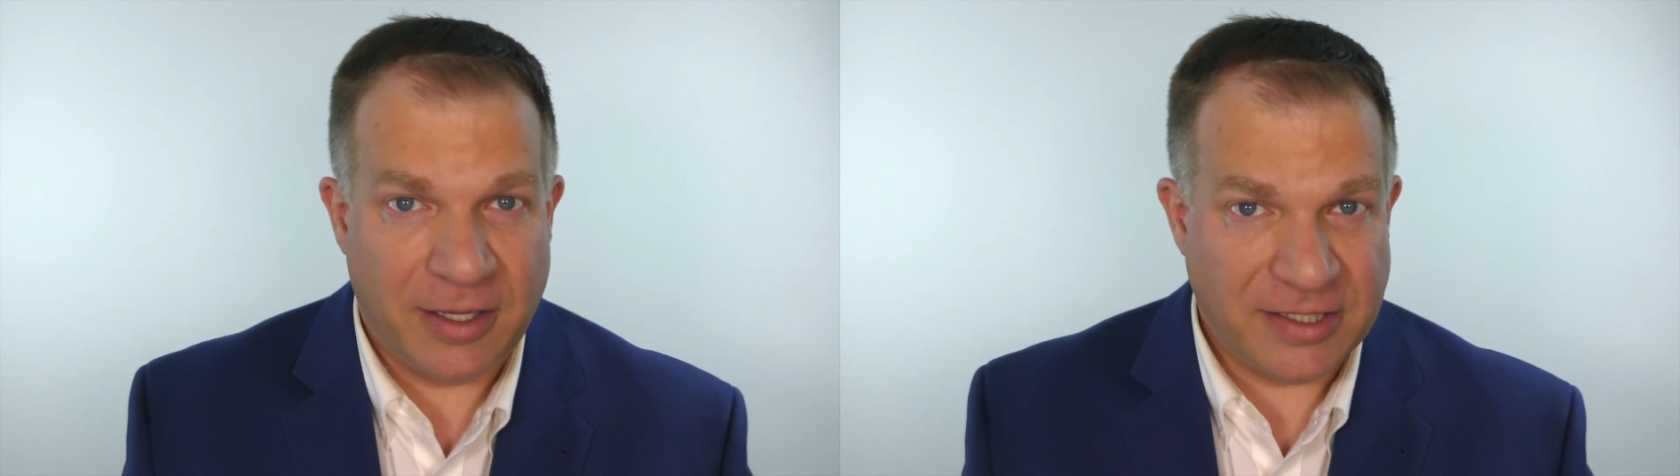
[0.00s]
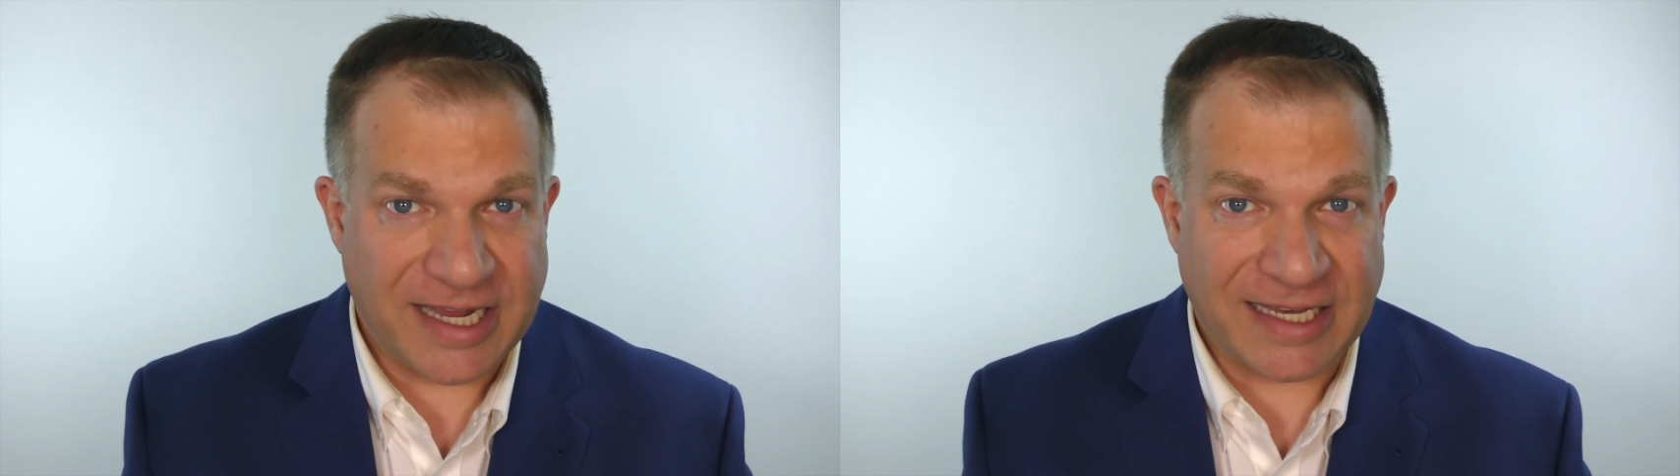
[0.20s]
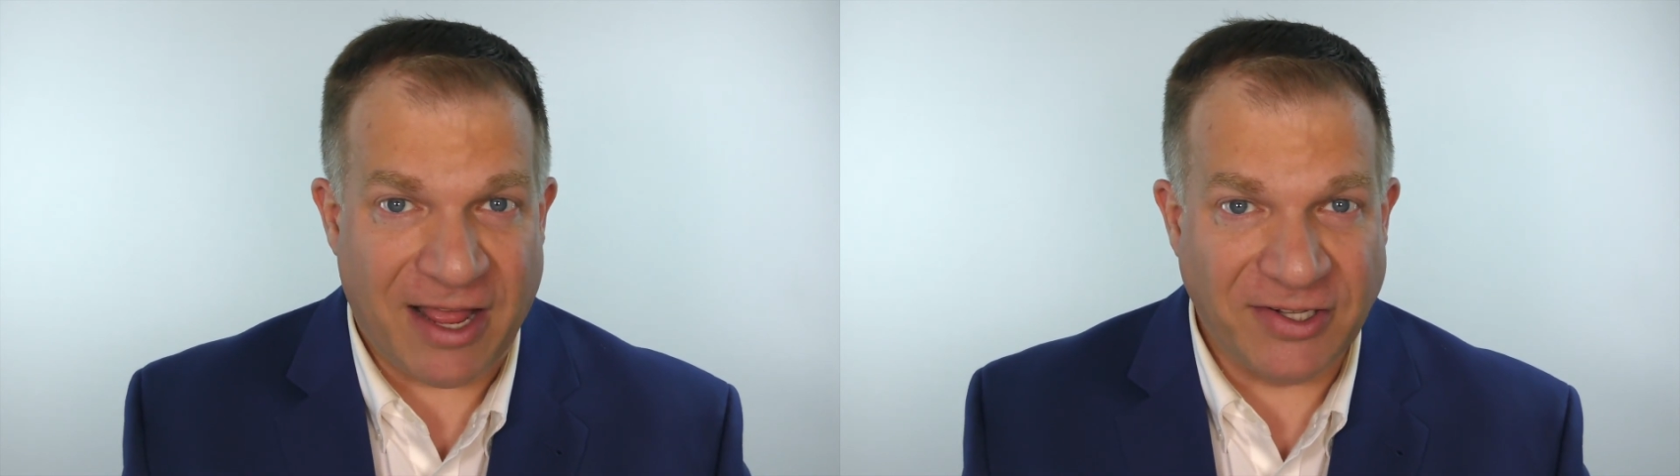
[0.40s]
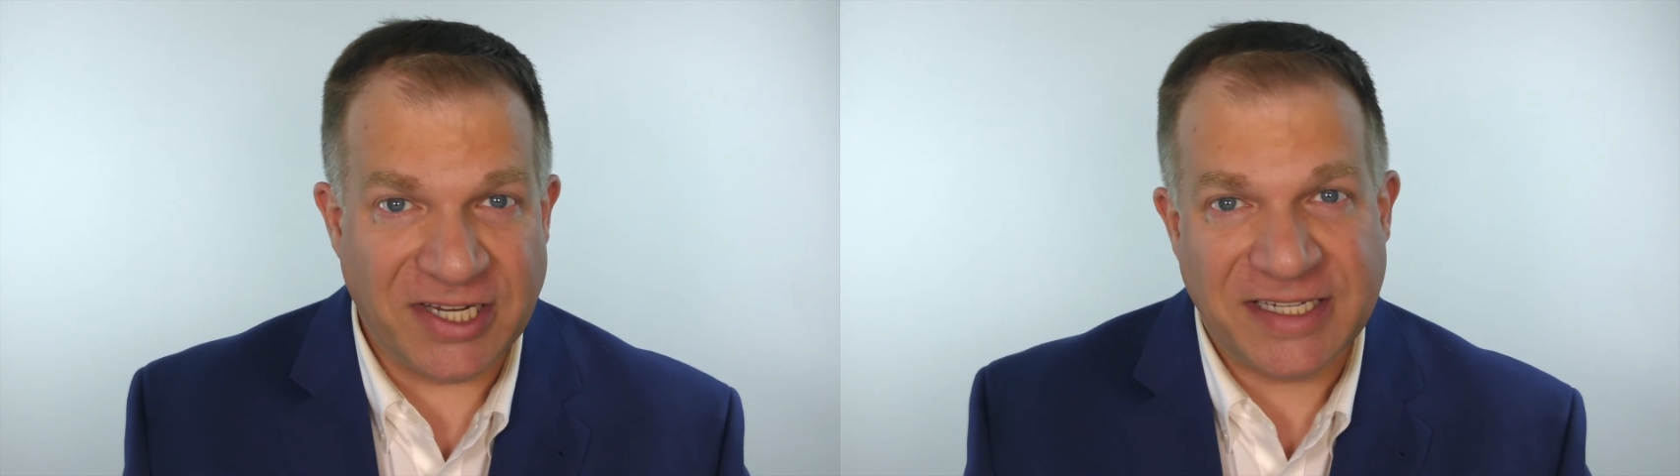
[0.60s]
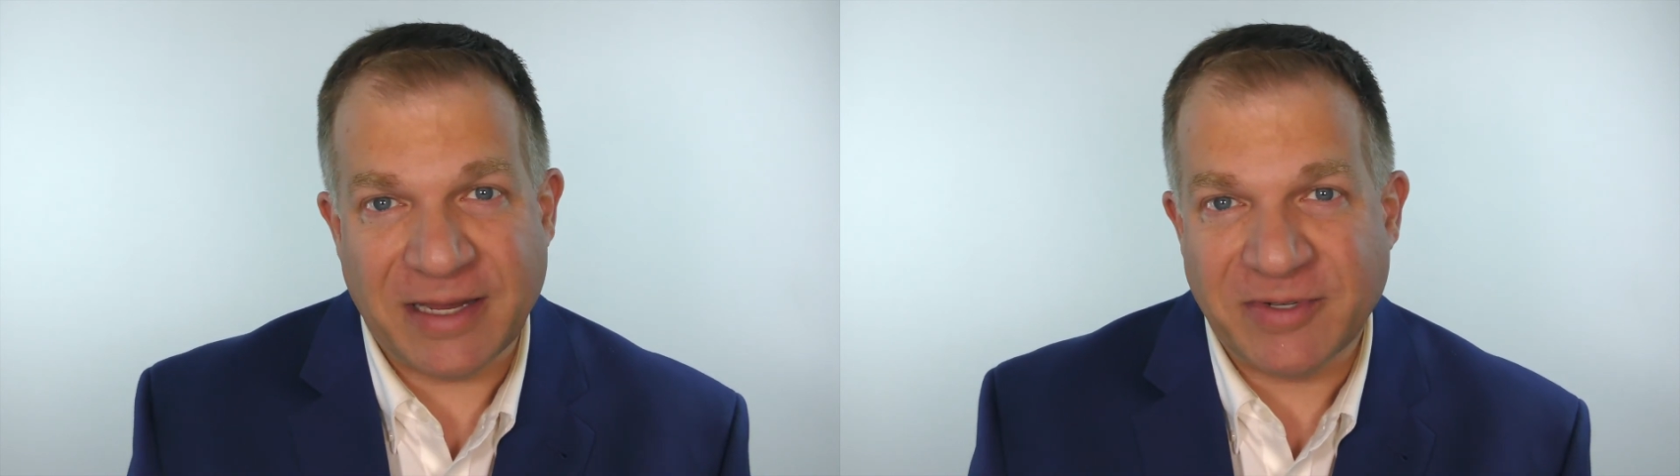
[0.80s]

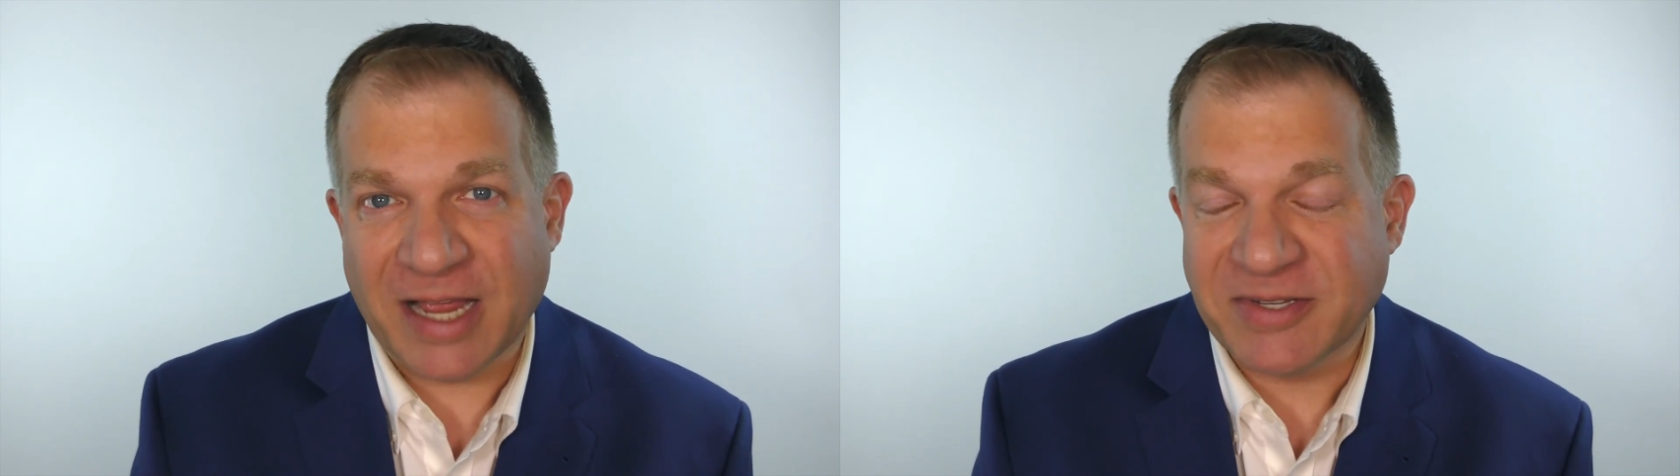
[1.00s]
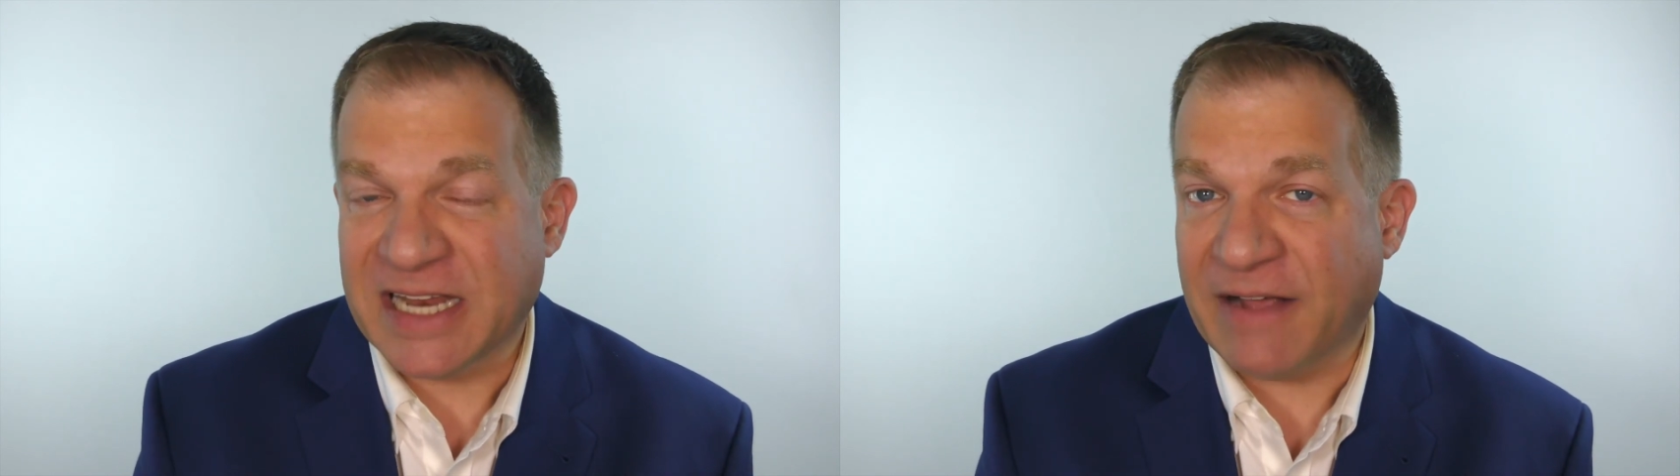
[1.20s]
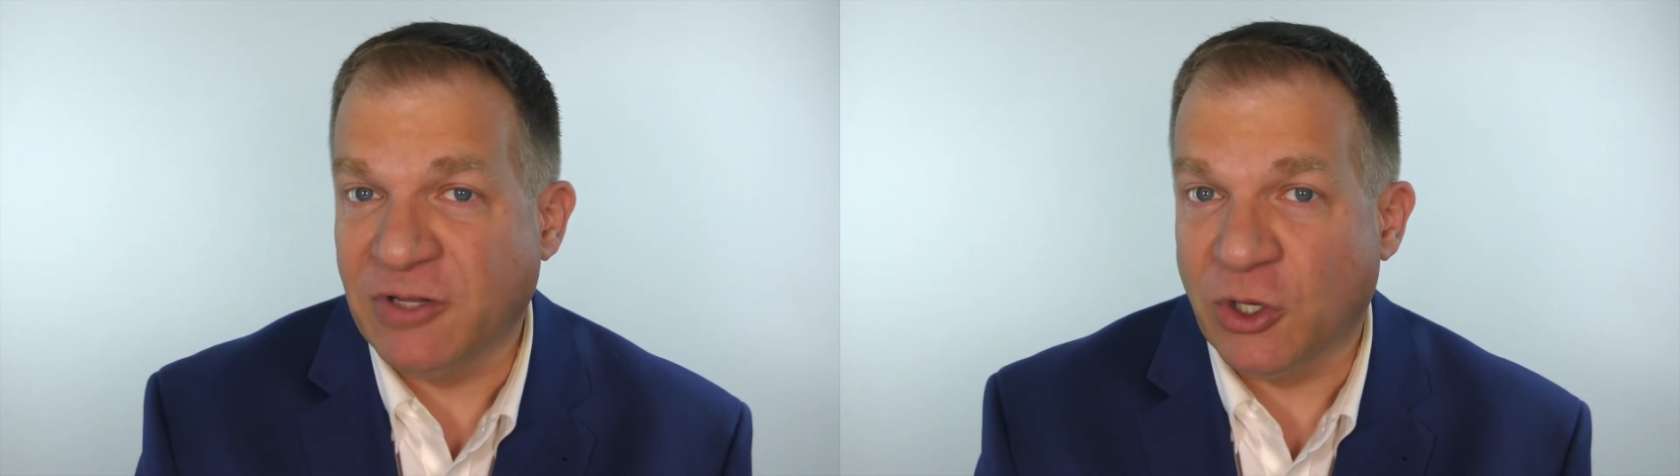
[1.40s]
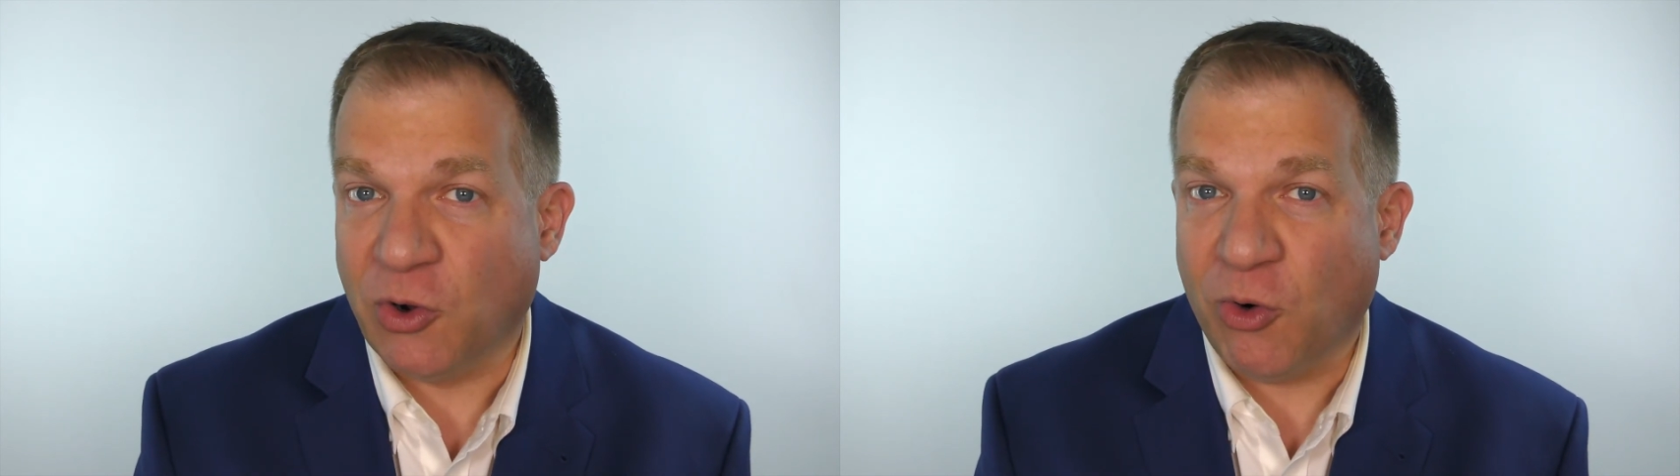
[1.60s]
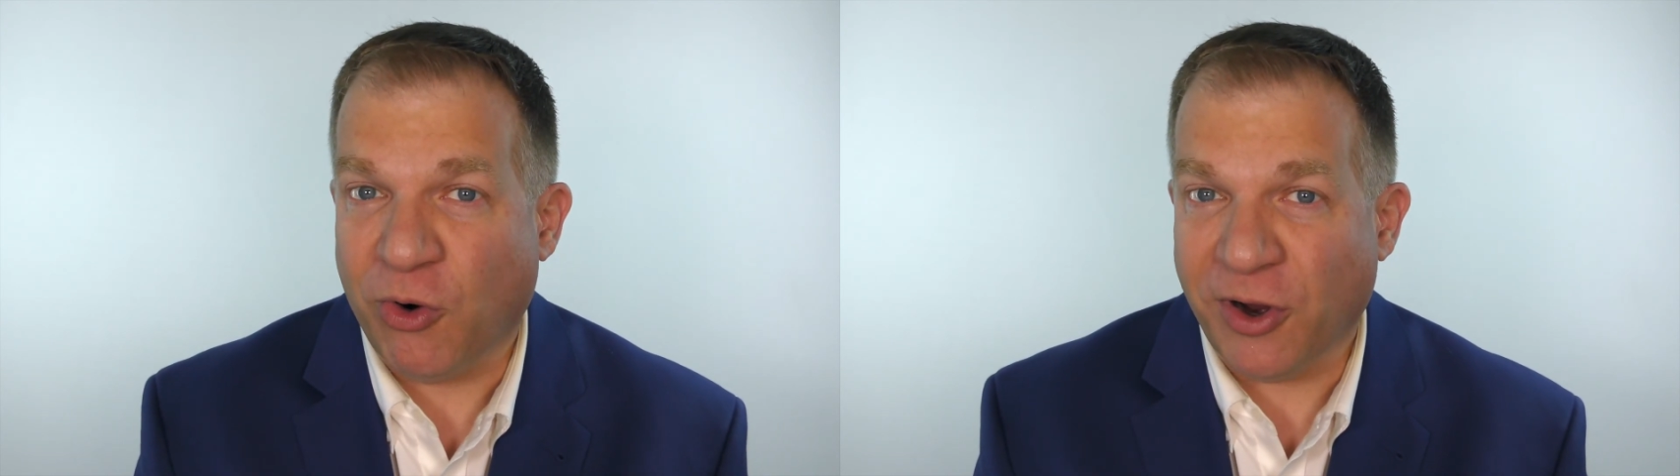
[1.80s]
Technology sometimes can have
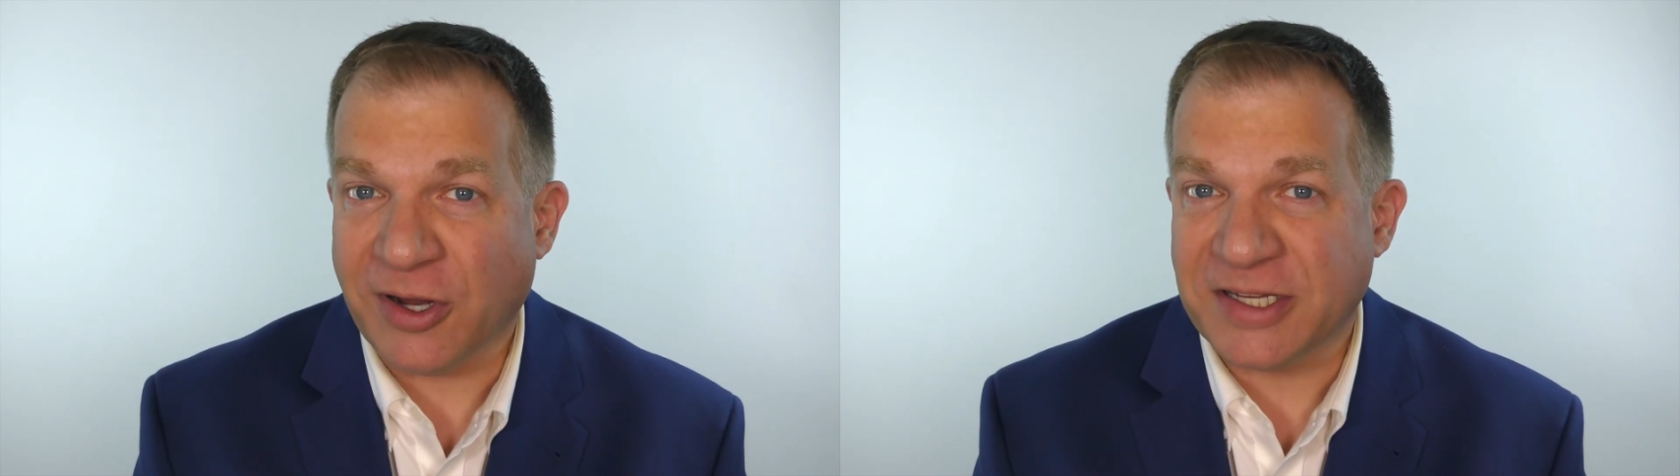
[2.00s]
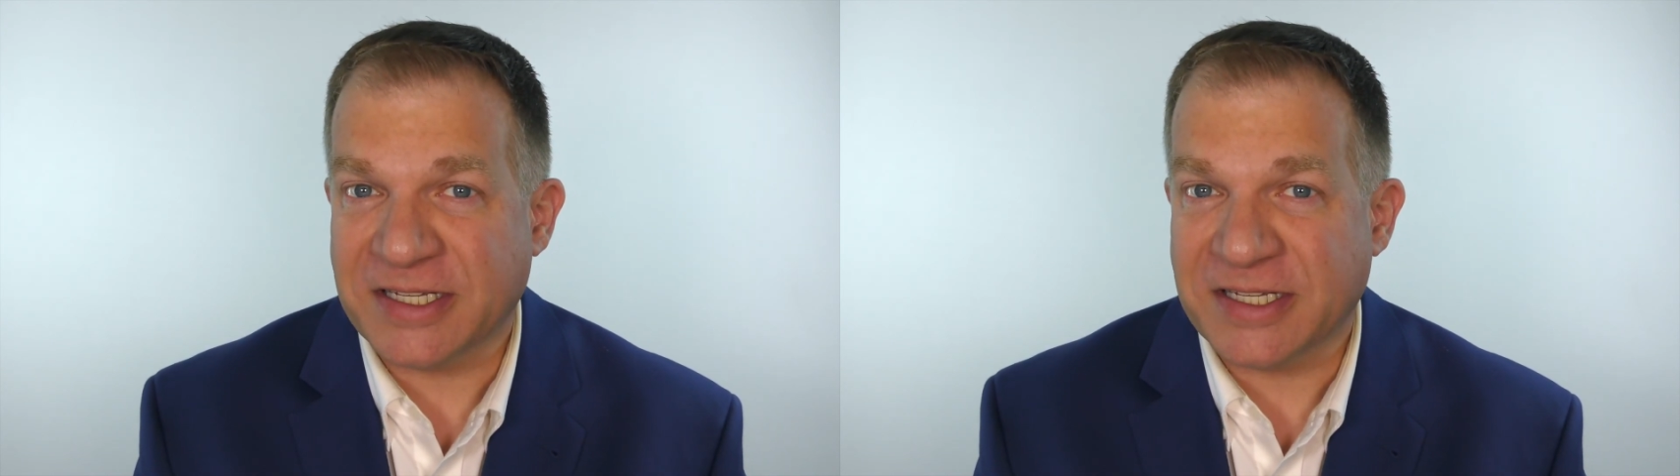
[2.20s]
little quirks,